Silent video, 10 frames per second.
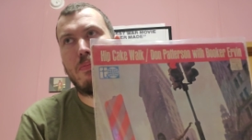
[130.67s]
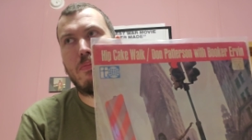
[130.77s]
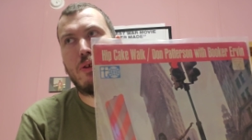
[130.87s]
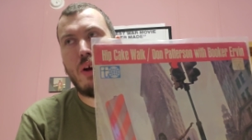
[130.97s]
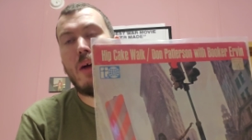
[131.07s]

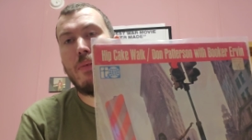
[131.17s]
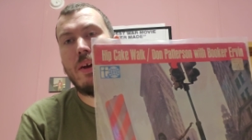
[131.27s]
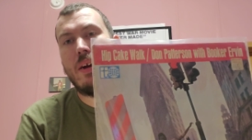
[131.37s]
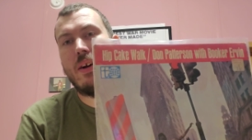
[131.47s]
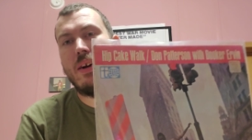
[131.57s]
shopping
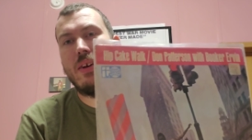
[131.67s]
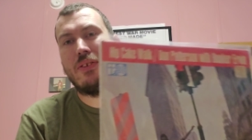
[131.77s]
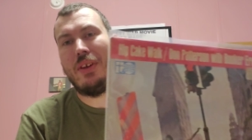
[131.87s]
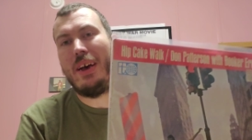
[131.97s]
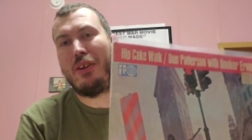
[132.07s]
area
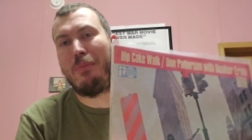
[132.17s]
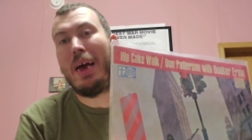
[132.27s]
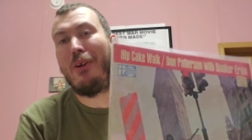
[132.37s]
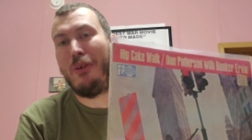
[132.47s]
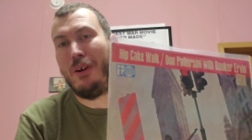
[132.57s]
/
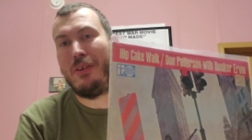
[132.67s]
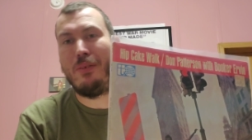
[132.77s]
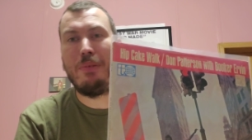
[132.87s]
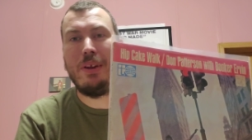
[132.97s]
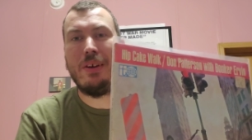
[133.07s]
battleground,
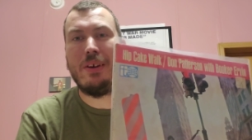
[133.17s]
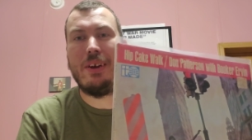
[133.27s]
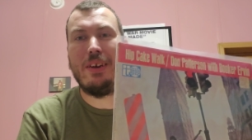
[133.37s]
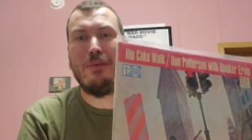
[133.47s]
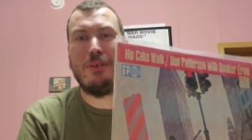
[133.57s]
depending on
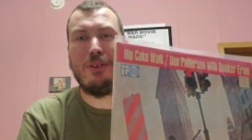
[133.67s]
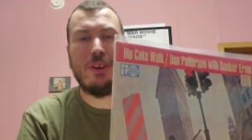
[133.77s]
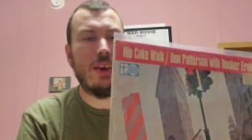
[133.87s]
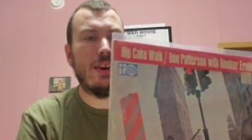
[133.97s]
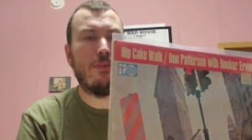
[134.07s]
how you want to look
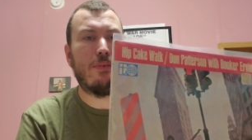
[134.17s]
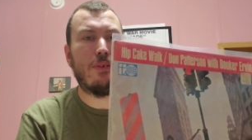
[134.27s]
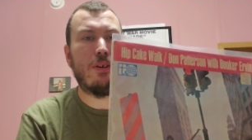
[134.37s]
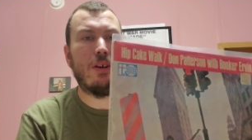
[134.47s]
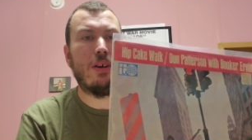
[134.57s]
at it,
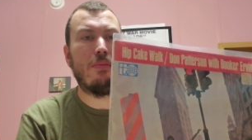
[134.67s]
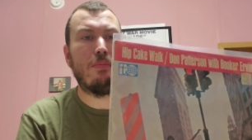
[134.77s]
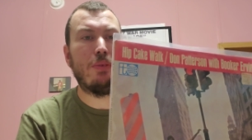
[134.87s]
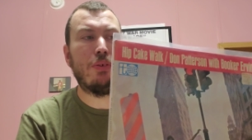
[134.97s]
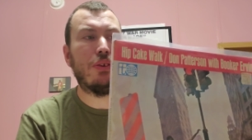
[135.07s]
for
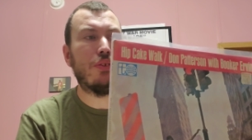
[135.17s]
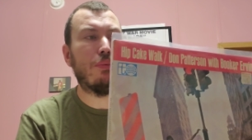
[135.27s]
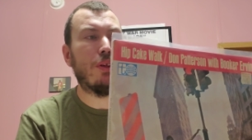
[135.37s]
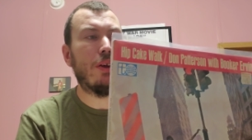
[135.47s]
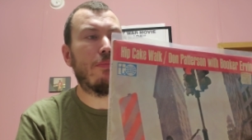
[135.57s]
music as of
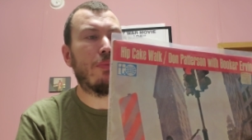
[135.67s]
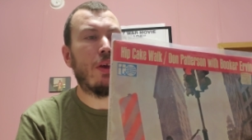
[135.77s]
late.